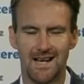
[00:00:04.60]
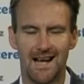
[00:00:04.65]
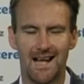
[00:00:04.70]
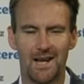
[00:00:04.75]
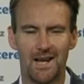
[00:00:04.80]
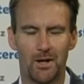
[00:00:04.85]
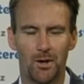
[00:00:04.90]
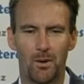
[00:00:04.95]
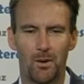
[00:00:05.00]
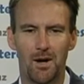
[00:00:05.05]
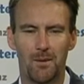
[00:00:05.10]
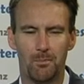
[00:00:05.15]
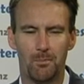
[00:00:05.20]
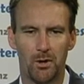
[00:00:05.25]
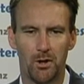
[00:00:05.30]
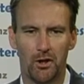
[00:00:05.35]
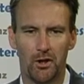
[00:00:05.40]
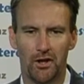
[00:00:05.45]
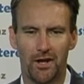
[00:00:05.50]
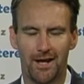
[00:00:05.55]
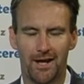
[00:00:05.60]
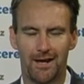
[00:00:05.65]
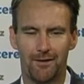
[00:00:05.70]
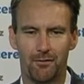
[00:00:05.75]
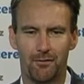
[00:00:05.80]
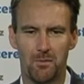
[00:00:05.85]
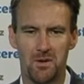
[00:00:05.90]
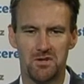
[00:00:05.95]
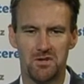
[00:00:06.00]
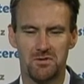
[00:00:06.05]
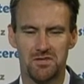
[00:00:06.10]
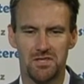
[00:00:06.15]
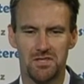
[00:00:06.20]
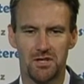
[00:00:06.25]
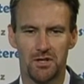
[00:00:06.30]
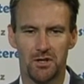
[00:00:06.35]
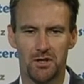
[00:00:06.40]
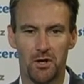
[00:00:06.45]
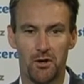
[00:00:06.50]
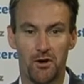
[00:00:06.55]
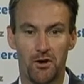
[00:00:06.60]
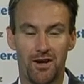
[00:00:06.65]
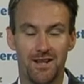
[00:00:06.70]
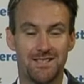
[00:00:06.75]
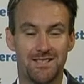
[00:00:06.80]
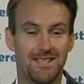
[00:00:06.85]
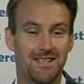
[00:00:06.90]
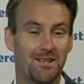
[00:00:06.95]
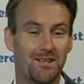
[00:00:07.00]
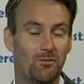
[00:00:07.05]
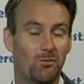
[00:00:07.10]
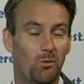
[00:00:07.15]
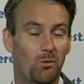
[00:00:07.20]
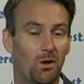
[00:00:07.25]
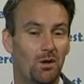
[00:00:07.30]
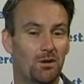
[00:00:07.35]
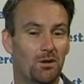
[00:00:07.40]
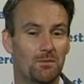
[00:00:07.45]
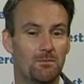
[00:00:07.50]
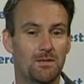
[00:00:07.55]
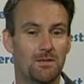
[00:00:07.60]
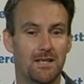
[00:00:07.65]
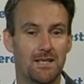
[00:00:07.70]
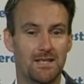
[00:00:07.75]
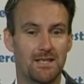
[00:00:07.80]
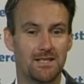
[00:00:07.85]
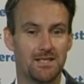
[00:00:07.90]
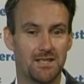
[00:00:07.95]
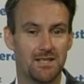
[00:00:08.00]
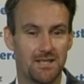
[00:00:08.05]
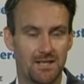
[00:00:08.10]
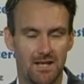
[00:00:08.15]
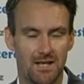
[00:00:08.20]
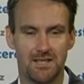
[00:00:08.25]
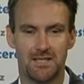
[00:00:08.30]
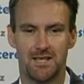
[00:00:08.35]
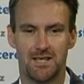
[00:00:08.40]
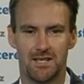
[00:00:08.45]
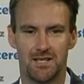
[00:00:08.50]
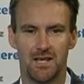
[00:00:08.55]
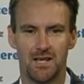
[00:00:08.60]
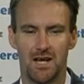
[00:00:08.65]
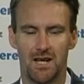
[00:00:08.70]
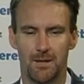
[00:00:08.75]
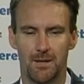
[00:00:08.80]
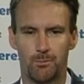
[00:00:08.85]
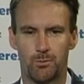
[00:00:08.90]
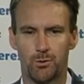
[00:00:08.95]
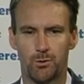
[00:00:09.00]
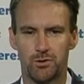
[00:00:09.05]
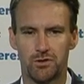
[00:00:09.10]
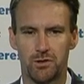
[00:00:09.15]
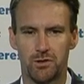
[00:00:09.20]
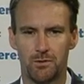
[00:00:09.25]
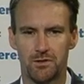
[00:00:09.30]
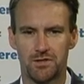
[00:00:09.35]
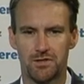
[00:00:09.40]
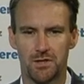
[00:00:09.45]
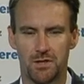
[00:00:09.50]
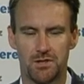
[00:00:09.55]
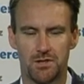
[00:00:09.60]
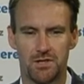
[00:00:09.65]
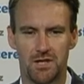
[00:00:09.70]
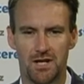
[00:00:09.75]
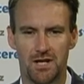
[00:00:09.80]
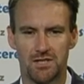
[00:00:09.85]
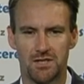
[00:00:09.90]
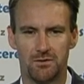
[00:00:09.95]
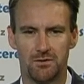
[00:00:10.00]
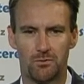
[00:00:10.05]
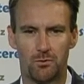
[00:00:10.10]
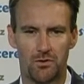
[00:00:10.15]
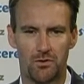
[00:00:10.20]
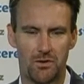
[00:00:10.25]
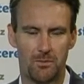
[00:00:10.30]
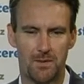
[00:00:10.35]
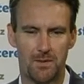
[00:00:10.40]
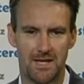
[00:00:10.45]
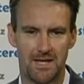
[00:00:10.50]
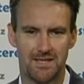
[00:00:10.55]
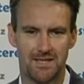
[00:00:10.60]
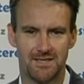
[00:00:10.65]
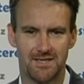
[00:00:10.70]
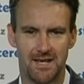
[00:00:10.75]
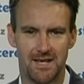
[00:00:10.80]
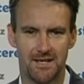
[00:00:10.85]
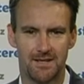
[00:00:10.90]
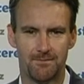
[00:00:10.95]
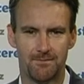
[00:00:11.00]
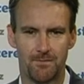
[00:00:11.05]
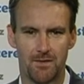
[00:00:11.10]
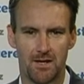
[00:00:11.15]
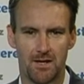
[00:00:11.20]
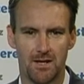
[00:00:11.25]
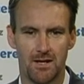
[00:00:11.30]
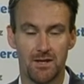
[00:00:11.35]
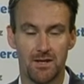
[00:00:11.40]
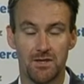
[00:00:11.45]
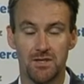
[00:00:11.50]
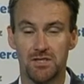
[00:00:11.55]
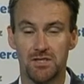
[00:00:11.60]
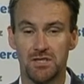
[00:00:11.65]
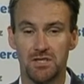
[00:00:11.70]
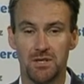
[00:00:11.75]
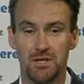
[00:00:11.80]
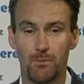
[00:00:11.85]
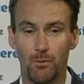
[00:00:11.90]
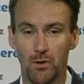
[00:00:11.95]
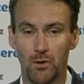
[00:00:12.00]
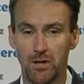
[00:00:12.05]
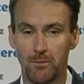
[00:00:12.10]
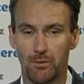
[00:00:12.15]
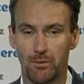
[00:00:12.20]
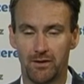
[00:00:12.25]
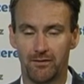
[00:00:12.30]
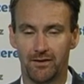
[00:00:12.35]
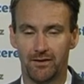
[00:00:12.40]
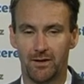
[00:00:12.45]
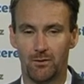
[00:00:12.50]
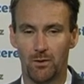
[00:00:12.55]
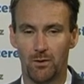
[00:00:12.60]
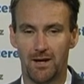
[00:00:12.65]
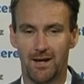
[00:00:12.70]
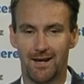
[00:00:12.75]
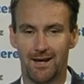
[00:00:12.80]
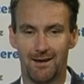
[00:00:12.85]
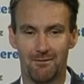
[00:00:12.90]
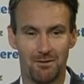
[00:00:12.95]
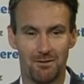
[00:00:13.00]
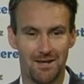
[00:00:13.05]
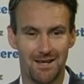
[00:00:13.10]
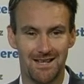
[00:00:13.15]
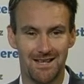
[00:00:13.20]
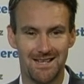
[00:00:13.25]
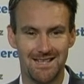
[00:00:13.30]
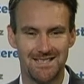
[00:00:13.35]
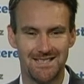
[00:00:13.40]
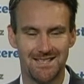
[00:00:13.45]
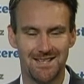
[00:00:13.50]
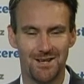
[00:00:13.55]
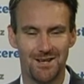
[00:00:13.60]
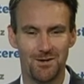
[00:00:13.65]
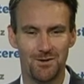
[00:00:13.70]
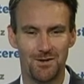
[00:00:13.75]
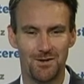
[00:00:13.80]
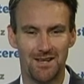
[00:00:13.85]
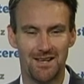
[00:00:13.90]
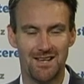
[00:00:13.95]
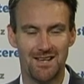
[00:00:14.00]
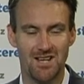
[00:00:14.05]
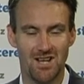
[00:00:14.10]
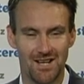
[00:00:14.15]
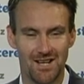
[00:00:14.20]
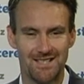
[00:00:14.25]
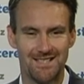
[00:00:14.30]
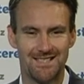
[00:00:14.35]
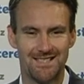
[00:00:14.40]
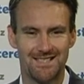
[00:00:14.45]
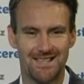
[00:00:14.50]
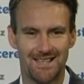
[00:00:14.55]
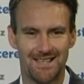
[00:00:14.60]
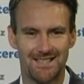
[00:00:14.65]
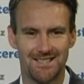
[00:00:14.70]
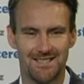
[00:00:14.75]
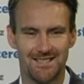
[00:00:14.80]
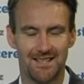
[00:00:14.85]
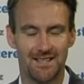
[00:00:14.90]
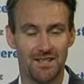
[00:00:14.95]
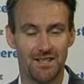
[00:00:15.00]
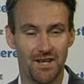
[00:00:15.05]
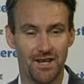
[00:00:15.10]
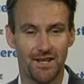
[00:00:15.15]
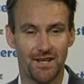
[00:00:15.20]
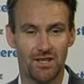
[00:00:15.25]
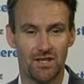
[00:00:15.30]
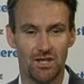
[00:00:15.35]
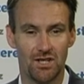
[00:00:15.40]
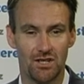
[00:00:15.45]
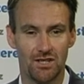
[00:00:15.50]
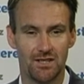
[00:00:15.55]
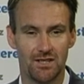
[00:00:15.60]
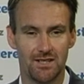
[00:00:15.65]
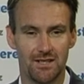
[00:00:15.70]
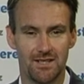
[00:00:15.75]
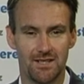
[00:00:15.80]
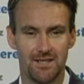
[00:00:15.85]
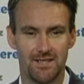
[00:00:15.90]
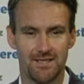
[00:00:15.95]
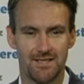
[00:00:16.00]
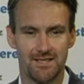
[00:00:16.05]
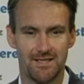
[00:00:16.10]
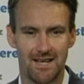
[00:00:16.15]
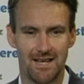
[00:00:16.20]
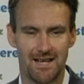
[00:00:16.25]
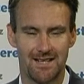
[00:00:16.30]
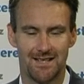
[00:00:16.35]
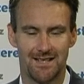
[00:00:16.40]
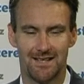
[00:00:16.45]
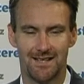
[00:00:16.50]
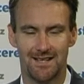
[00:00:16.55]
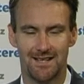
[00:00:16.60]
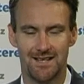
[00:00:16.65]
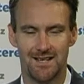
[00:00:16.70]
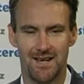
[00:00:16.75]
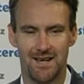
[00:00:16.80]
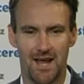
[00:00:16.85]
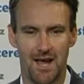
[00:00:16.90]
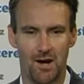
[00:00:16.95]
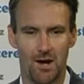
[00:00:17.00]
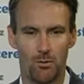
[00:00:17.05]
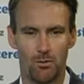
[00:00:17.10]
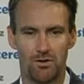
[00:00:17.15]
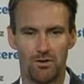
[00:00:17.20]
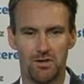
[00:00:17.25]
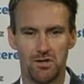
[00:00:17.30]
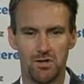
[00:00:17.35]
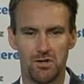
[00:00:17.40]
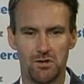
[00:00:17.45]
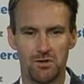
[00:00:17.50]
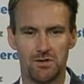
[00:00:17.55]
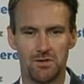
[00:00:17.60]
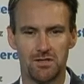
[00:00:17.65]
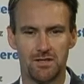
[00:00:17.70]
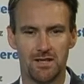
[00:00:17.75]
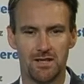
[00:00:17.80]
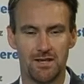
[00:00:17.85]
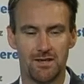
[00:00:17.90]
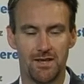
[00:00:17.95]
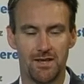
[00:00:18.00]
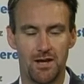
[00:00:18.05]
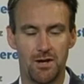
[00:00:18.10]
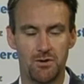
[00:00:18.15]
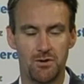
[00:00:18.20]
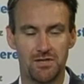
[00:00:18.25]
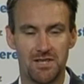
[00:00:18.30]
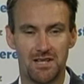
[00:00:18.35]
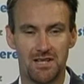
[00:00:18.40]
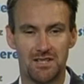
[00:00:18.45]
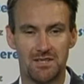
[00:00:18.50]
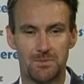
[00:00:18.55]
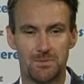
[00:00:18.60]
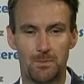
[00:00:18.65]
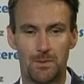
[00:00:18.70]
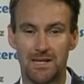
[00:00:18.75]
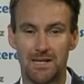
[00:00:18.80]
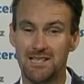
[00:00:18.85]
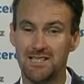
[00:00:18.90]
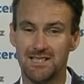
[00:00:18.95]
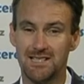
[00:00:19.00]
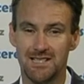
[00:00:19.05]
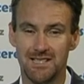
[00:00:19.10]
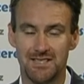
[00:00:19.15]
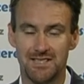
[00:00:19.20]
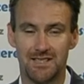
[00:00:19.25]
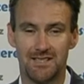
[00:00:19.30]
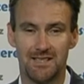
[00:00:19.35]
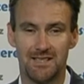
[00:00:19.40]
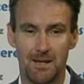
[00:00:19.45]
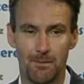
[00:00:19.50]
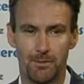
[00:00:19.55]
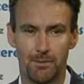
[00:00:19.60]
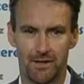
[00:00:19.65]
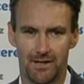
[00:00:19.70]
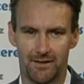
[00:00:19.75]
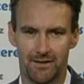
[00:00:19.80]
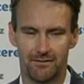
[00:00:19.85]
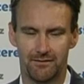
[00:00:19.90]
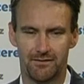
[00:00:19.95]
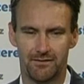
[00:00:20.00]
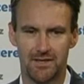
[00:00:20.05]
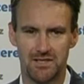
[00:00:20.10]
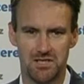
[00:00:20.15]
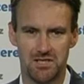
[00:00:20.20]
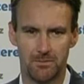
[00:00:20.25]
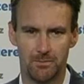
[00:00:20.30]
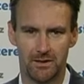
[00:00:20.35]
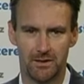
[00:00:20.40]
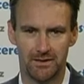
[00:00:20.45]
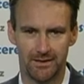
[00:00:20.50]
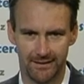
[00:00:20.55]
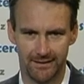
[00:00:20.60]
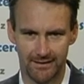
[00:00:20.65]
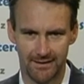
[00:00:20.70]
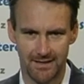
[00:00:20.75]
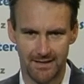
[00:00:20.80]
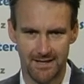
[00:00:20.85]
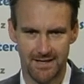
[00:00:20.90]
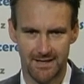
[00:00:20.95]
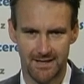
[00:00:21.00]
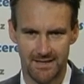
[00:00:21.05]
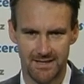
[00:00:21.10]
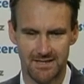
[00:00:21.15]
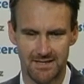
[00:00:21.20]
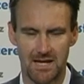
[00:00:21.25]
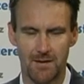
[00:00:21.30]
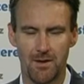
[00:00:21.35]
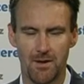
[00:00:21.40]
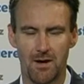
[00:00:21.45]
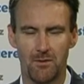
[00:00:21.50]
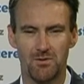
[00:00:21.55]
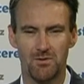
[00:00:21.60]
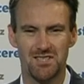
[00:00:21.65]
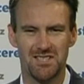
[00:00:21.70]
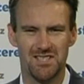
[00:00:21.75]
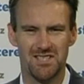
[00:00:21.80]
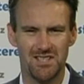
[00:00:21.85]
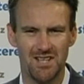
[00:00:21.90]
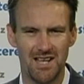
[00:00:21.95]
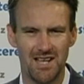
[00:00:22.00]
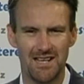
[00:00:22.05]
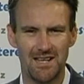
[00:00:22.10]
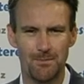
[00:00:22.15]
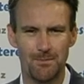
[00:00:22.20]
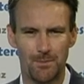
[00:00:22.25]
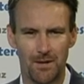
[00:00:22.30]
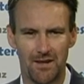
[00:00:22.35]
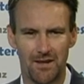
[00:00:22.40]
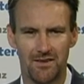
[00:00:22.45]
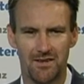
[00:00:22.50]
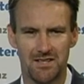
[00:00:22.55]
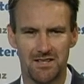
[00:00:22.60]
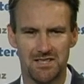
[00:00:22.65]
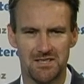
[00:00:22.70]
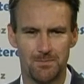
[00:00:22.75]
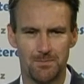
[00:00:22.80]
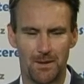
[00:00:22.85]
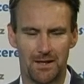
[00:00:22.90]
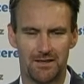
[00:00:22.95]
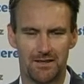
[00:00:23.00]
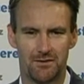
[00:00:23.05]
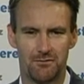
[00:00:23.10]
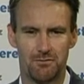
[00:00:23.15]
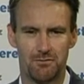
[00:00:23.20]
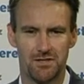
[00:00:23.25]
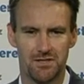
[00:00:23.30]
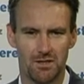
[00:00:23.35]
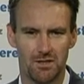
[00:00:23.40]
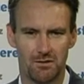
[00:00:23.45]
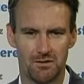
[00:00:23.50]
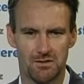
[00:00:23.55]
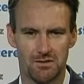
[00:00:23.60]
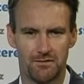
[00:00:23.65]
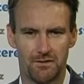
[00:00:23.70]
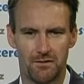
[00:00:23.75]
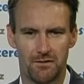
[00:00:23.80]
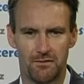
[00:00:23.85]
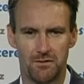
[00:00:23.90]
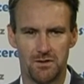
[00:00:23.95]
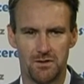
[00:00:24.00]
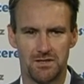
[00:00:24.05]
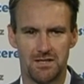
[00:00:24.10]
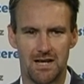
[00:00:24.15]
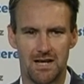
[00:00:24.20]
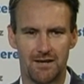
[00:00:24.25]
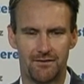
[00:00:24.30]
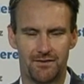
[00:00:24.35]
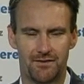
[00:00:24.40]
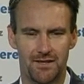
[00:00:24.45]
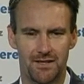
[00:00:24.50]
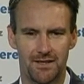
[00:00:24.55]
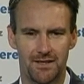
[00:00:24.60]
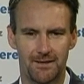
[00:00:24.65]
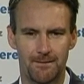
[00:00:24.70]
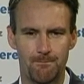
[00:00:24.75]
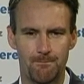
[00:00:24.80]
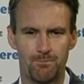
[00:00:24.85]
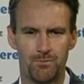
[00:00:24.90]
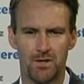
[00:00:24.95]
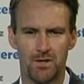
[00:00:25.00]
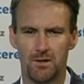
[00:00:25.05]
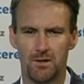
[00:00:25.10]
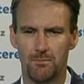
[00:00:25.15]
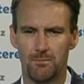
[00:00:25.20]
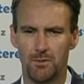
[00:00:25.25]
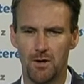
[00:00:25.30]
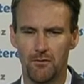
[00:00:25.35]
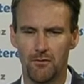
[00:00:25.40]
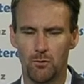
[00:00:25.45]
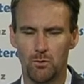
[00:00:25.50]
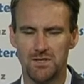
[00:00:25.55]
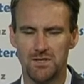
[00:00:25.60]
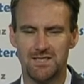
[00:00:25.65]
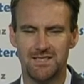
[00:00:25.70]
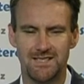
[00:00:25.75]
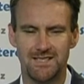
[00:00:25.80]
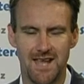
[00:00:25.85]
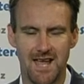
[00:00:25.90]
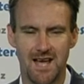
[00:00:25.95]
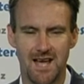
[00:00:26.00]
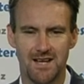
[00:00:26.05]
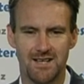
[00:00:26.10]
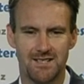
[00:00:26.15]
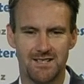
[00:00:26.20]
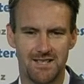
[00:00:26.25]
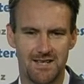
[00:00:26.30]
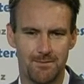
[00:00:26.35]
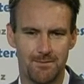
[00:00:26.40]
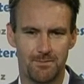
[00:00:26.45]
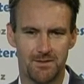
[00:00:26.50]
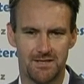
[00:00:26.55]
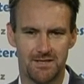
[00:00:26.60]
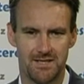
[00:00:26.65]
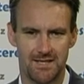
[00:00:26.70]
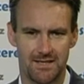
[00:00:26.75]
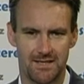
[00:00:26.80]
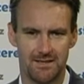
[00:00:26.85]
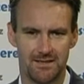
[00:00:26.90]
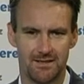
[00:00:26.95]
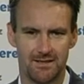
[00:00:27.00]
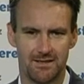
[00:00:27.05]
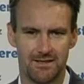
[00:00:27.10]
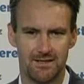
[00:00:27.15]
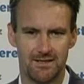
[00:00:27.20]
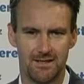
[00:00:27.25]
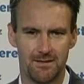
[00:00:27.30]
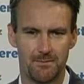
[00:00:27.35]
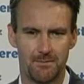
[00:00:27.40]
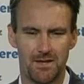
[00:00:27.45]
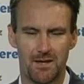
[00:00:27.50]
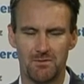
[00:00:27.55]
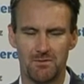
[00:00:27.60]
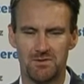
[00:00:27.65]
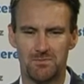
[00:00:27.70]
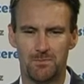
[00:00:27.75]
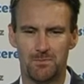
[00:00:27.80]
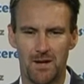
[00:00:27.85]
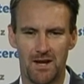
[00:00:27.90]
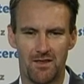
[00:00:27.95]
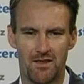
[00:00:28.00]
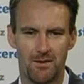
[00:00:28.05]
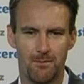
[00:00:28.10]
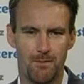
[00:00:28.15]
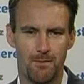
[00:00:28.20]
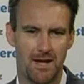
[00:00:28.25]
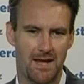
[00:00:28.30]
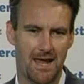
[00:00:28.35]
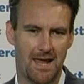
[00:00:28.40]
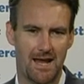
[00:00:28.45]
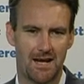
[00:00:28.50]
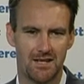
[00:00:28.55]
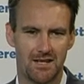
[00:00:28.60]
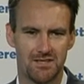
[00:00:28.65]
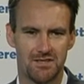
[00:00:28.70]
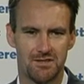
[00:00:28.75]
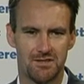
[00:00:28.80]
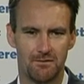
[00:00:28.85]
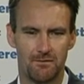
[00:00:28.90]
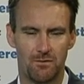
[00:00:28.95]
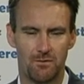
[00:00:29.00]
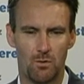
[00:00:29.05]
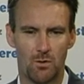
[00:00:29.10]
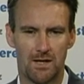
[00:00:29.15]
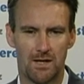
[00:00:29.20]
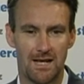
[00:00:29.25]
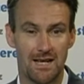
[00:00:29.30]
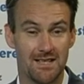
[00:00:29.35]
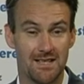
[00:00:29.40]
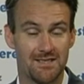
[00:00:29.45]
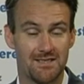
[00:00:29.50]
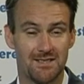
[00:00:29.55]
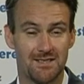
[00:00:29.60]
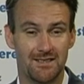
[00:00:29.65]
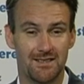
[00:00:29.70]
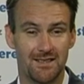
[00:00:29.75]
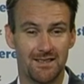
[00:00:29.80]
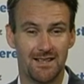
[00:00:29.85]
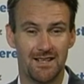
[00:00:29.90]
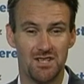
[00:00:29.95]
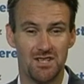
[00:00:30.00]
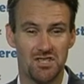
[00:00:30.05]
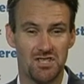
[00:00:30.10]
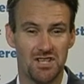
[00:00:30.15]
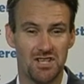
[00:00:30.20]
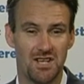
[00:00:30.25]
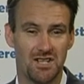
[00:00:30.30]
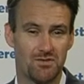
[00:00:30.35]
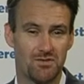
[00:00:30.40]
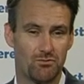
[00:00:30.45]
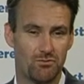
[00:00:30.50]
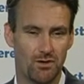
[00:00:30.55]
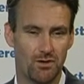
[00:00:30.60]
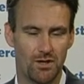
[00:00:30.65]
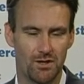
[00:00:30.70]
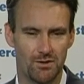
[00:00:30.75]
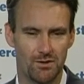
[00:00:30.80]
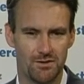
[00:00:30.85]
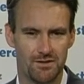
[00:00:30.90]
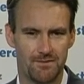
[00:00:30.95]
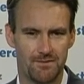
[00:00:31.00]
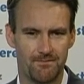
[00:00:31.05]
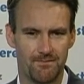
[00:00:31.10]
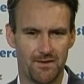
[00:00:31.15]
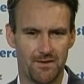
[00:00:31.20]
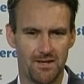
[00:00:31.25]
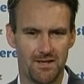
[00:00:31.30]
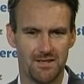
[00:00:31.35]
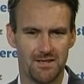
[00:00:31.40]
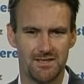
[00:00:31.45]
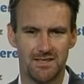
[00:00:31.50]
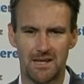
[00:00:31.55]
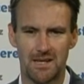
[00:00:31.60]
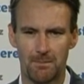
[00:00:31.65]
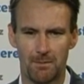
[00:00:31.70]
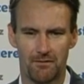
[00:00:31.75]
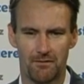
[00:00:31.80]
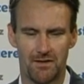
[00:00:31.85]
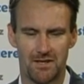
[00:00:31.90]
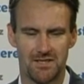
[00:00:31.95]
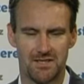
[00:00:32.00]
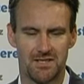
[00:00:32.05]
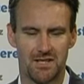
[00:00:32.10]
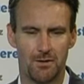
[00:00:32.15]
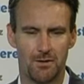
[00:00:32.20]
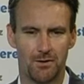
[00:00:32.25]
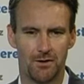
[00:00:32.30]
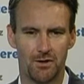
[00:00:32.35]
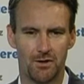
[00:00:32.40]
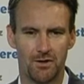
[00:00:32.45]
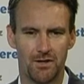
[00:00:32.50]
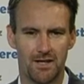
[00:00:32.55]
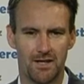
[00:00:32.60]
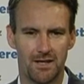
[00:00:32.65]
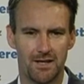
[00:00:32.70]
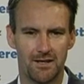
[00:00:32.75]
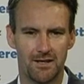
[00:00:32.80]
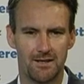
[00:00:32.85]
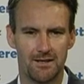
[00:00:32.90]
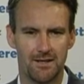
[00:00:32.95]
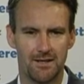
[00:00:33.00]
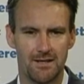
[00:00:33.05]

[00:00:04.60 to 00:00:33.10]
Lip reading: Hello, I'm Bernard Hickey from interest.co.nz and welcome to 90 at 9, brought to you in association with the BNZ. This is your morning briefing where you get everything you need to know in 90 seconds at 9 o'clock, starting now with news that New Zealand's biggest listed company, Fletcher Building, has come out with slightly better than expected results for the first half year. Profit was down 10%, but that was better than many analysts had forecast, and its shares rose. There's a couple of things going on here.